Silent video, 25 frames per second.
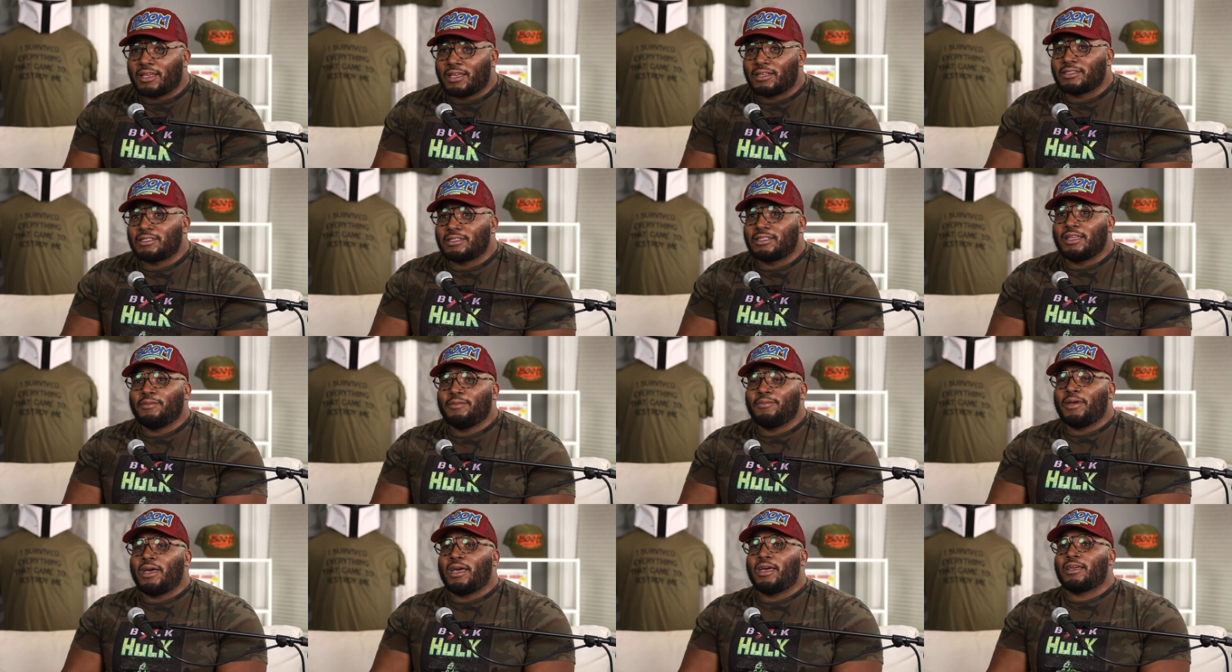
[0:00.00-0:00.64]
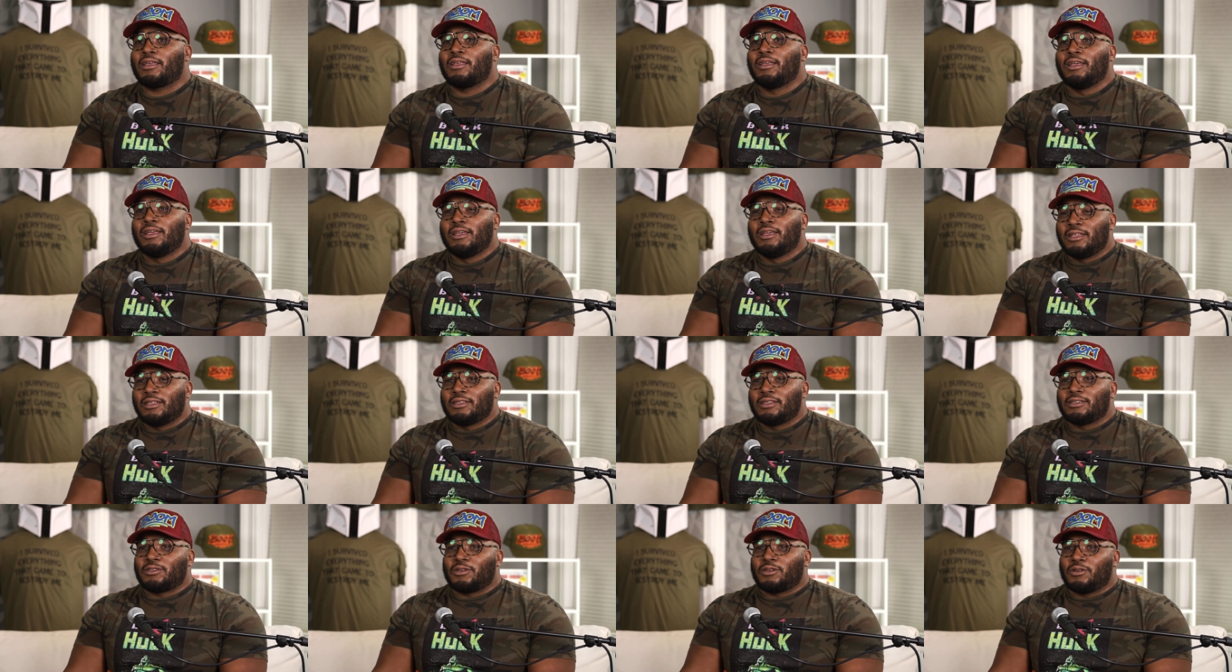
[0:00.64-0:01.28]
Stay back.
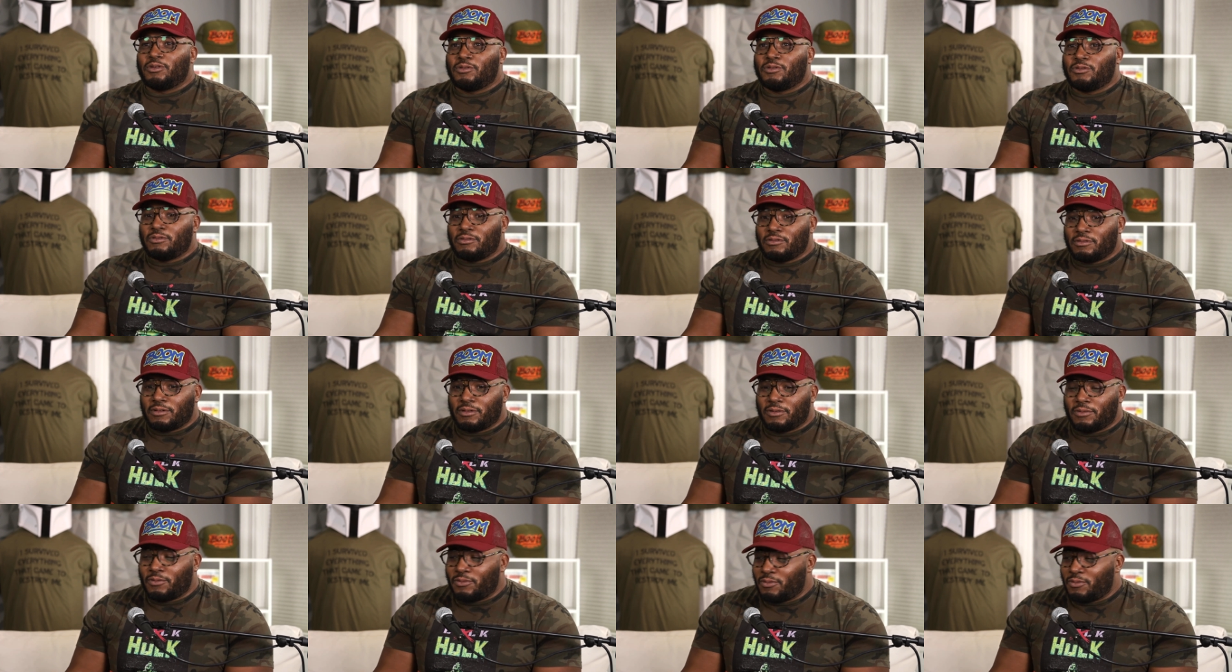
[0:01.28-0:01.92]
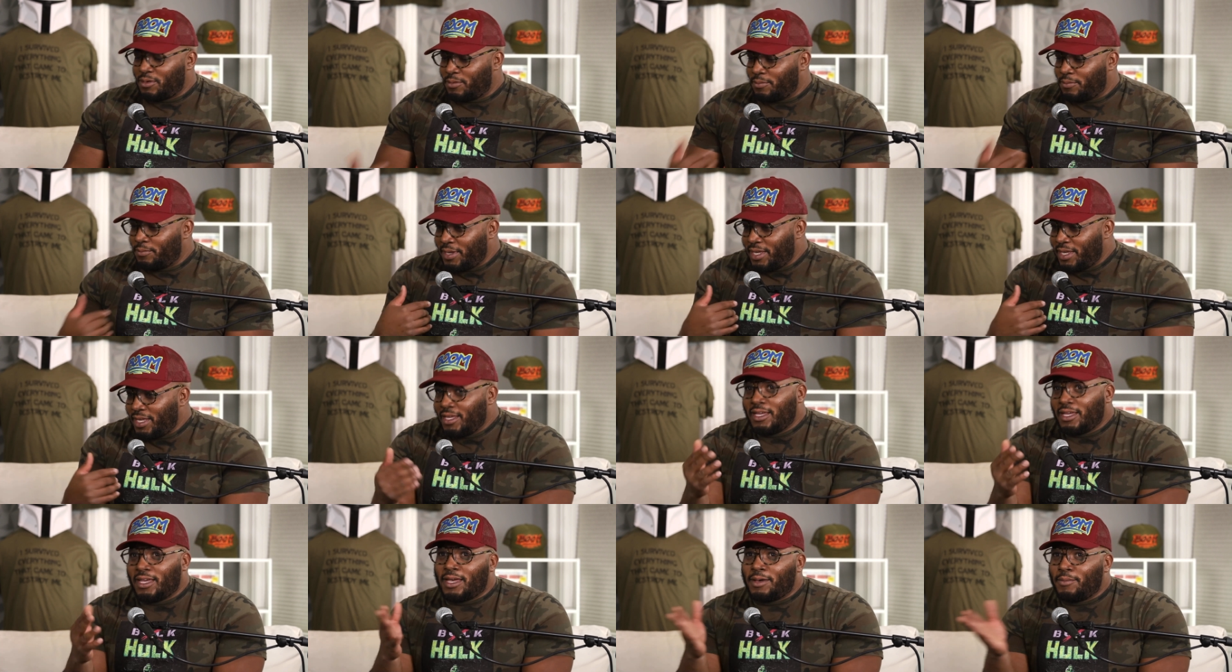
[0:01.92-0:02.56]
So with
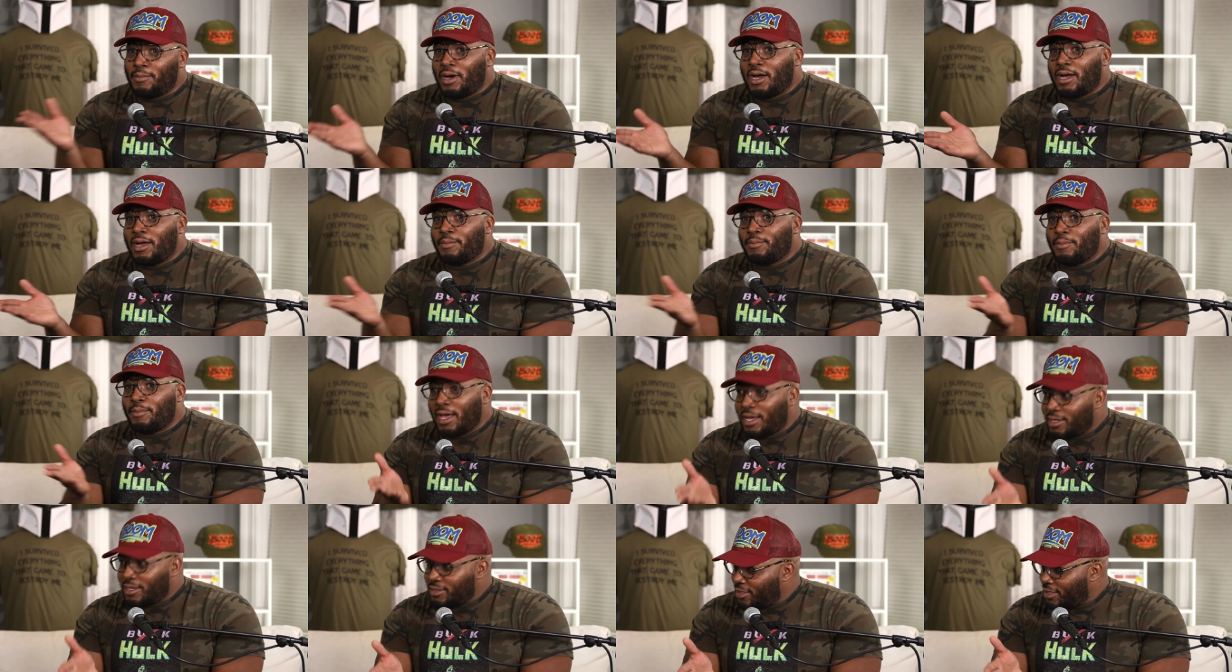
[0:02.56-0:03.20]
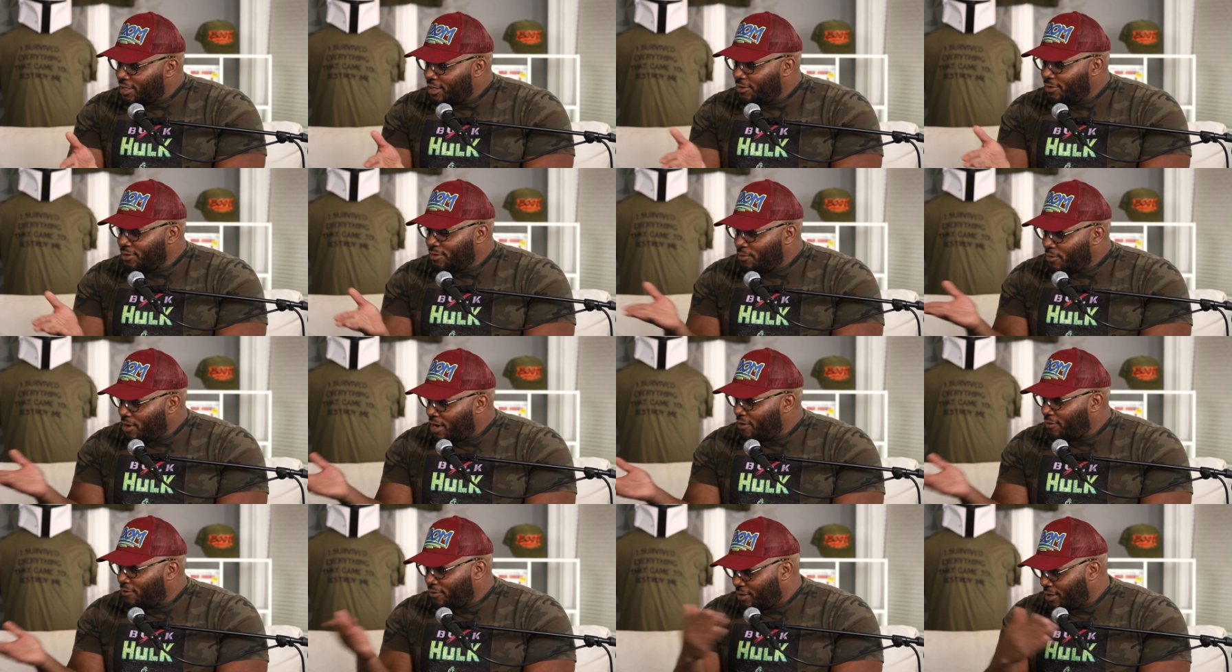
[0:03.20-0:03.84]
me and my imaginary
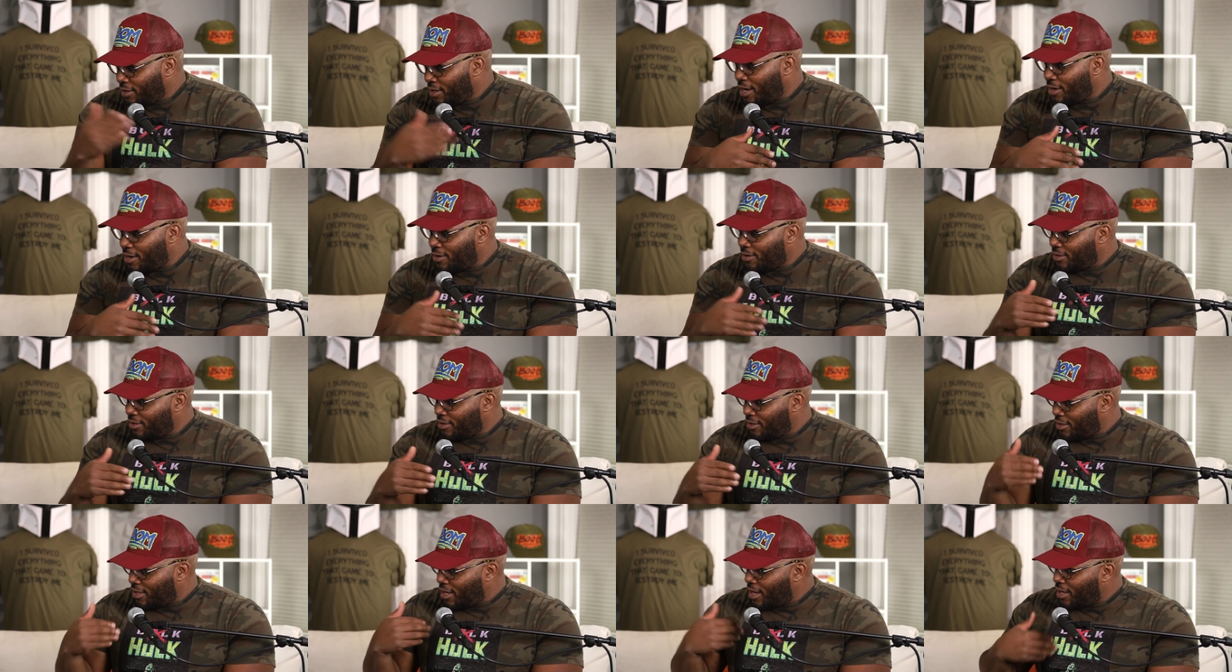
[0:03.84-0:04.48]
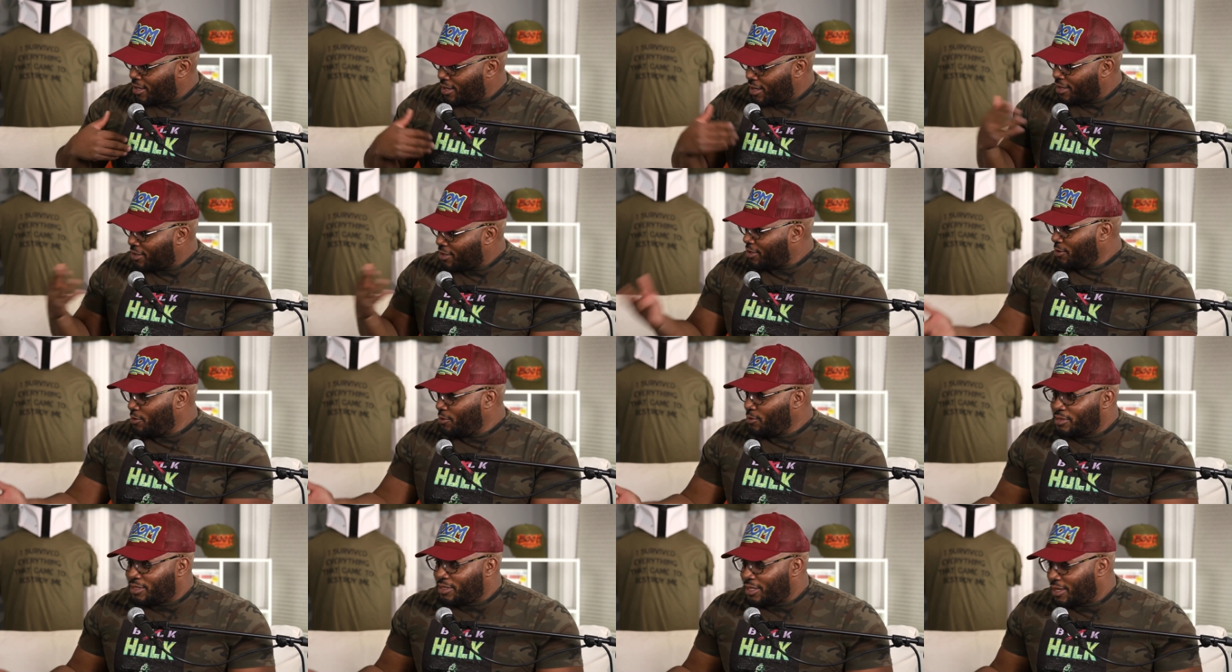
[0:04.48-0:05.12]
wife that I got
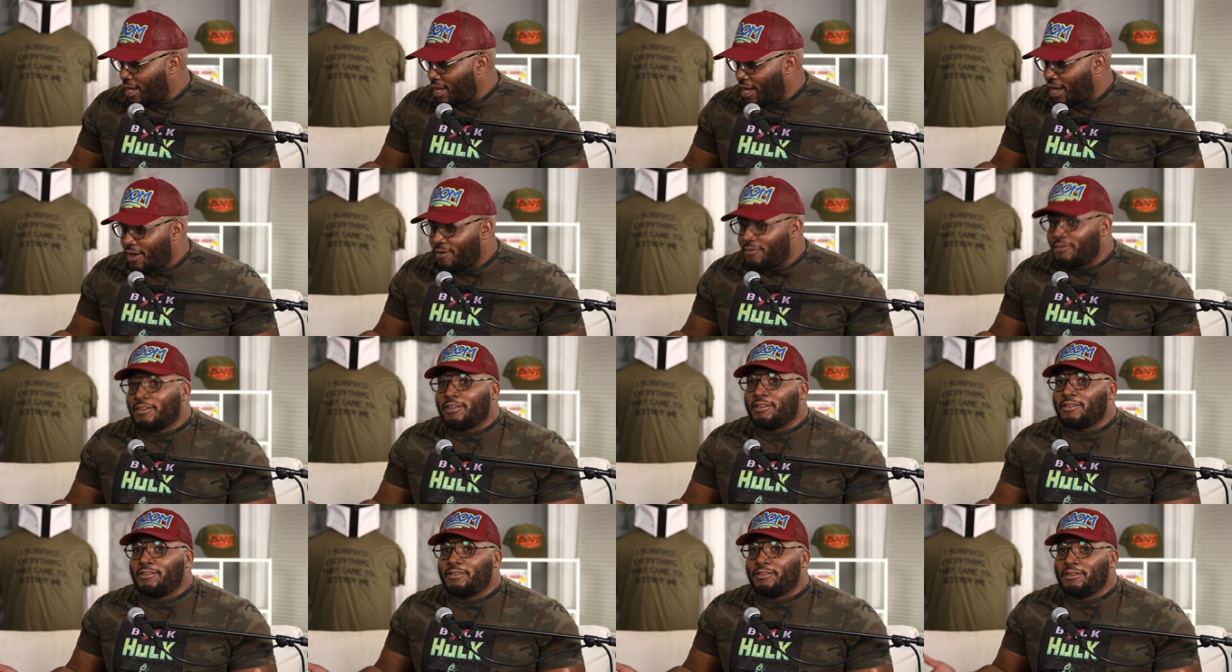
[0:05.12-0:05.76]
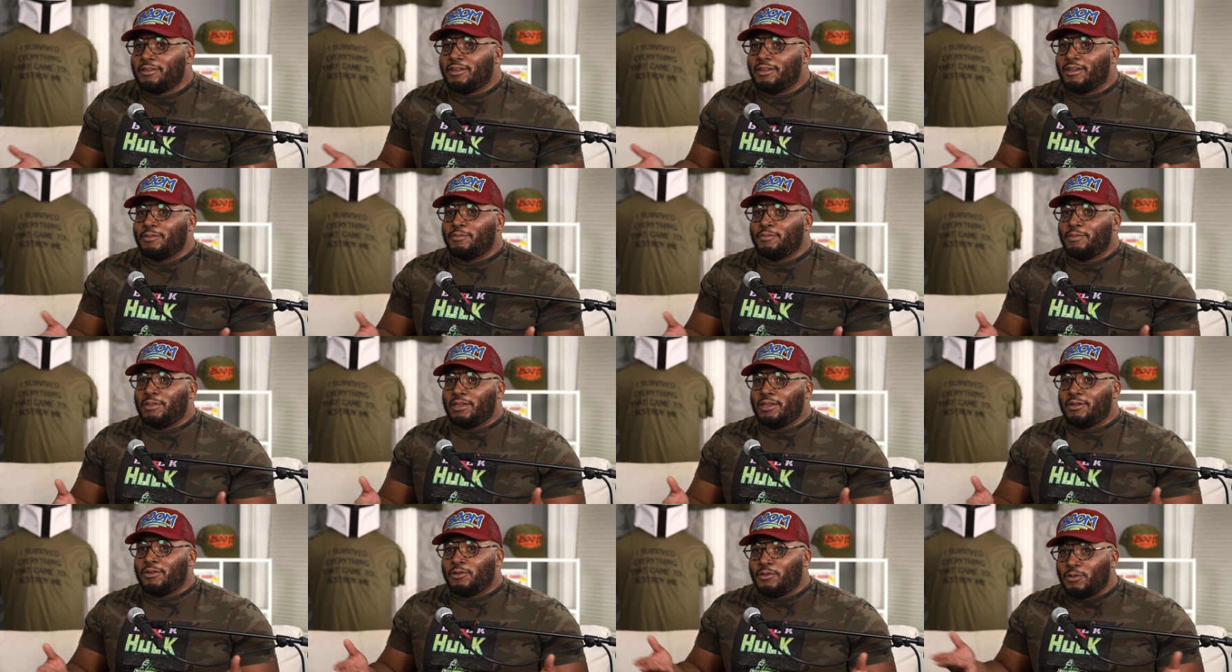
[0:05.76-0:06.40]
accused of having, you know what I
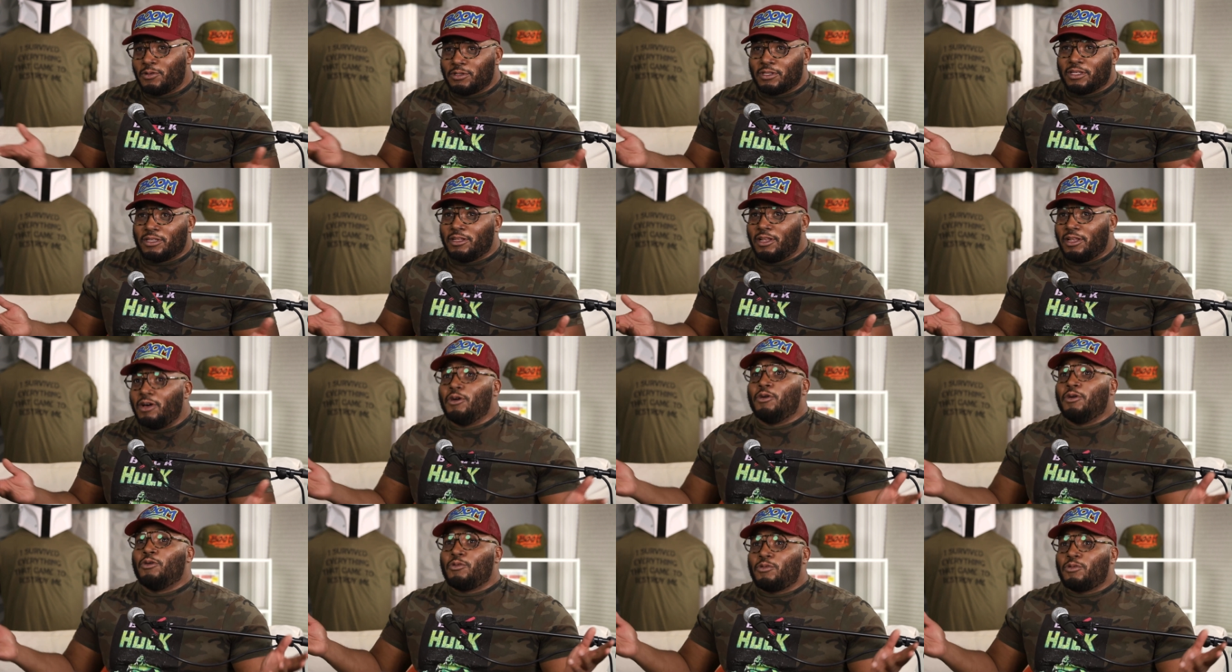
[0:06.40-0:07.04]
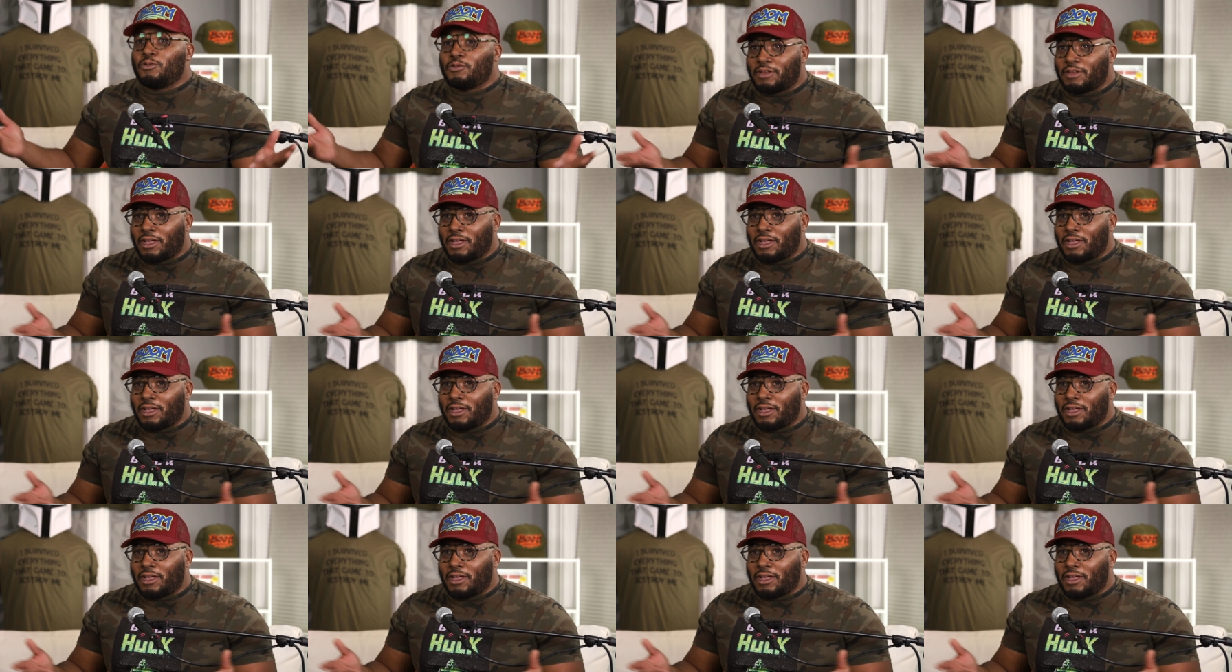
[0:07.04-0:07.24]
mean, on the low,